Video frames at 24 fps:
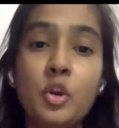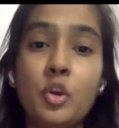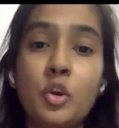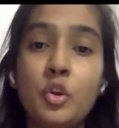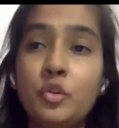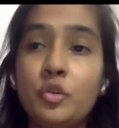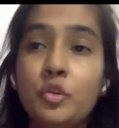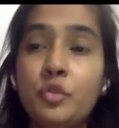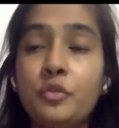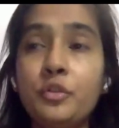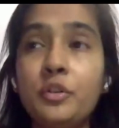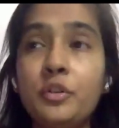
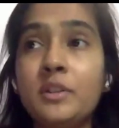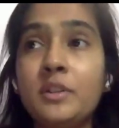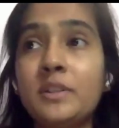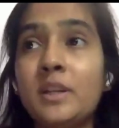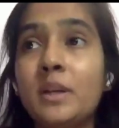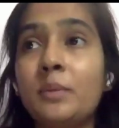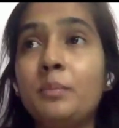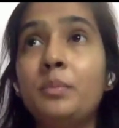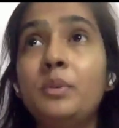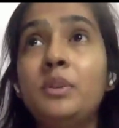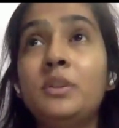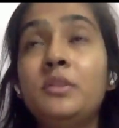So for
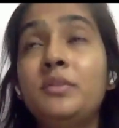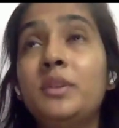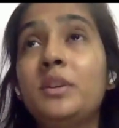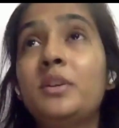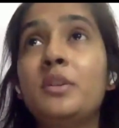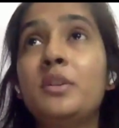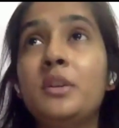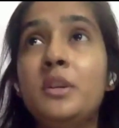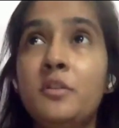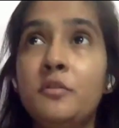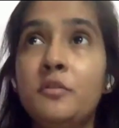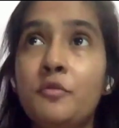example, if that
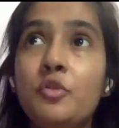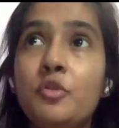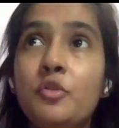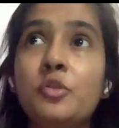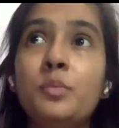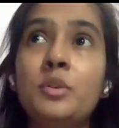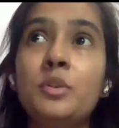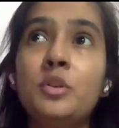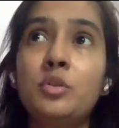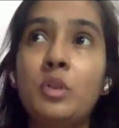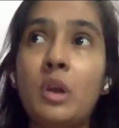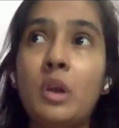
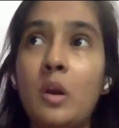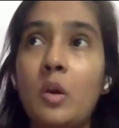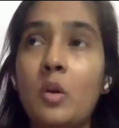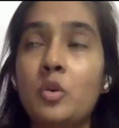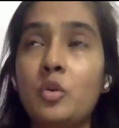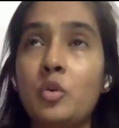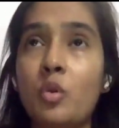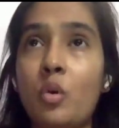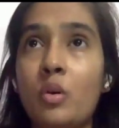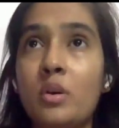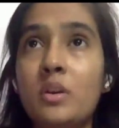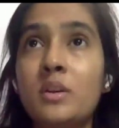reinforcement
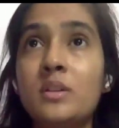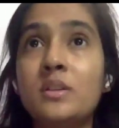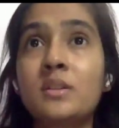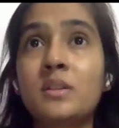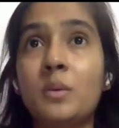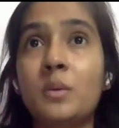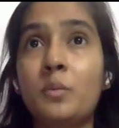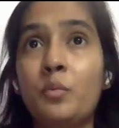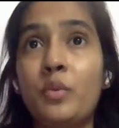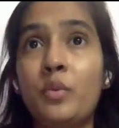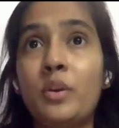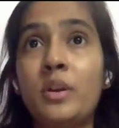toy is
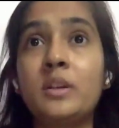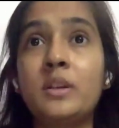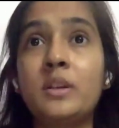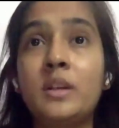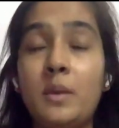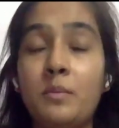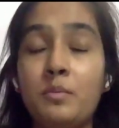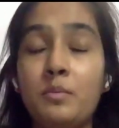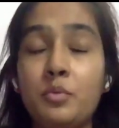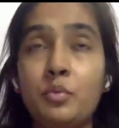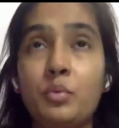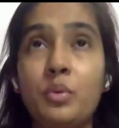somewhere
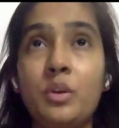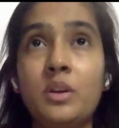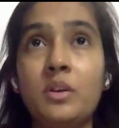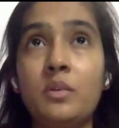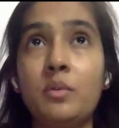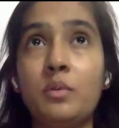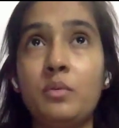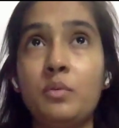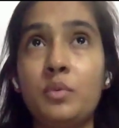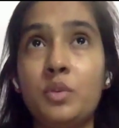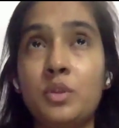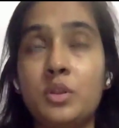kept
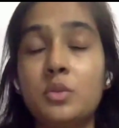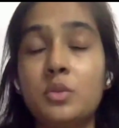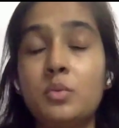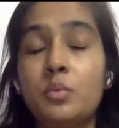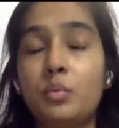which